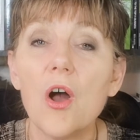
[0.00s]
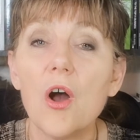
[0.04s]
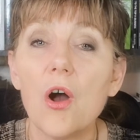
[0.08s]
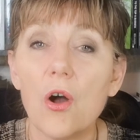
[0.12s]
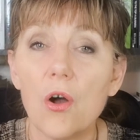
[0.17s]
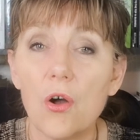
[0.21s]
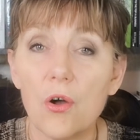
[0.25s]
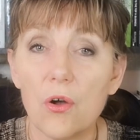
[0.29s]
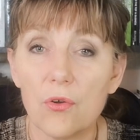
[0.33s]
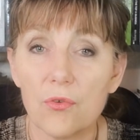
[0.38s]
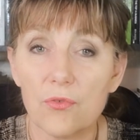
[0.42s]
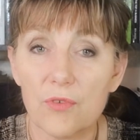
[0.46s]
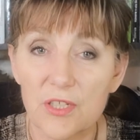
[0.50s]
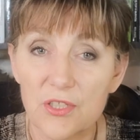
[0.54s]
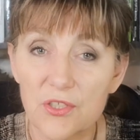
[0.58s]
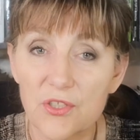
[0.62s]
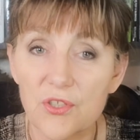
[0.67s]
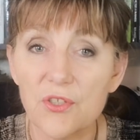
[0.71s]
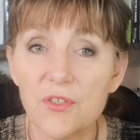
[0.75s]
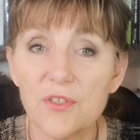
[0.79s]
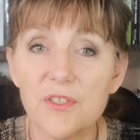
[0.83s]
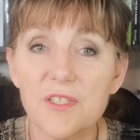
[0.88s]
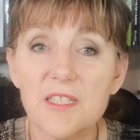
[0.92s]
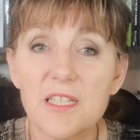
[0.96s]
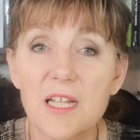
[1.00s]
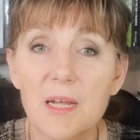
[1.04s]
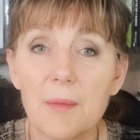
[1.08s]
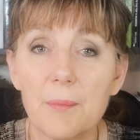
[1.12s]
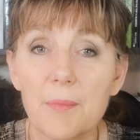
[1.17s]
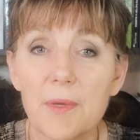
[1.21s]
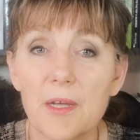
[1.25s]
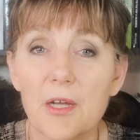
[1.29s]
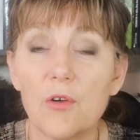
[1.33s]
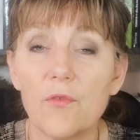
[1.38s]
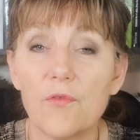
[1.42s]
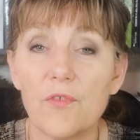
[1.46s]
or reduce
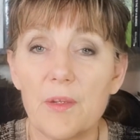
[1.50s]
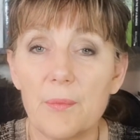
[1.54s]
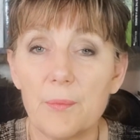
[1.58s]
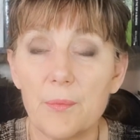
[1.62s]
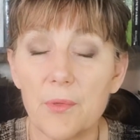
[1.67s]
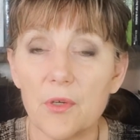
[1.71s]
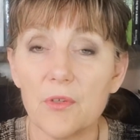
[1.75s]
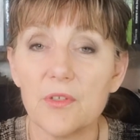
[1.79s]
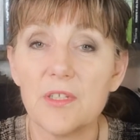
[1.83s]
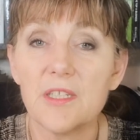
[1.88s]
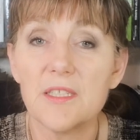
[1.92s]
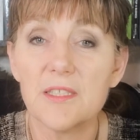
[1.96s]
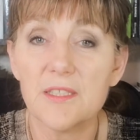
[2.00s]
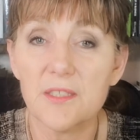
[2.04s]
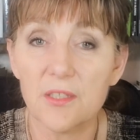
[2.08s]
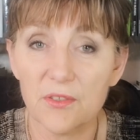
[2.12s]
number of employees